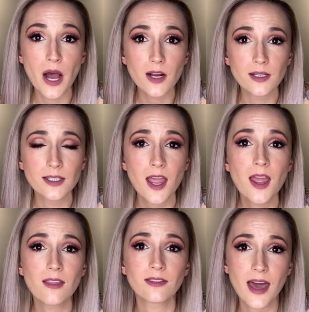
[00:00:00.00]
bucks,
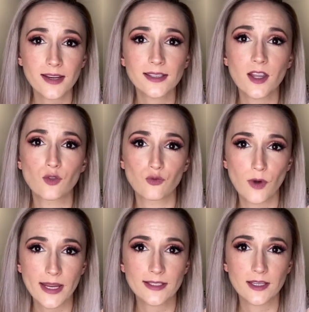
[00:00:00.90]
that is a
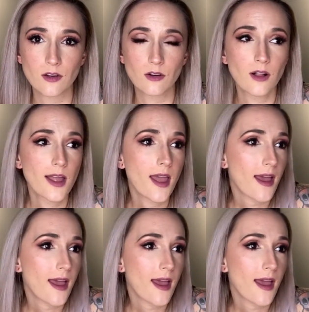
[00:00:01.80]
great deal.